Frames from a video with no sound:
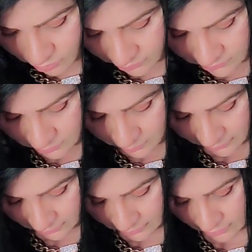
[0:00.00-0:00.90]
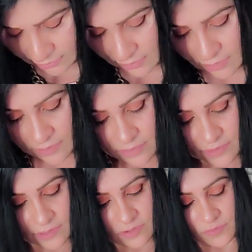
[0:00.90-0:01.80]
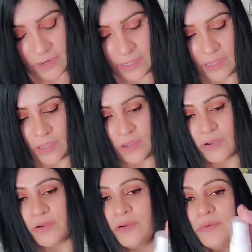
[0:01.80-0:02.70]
going to be this right here.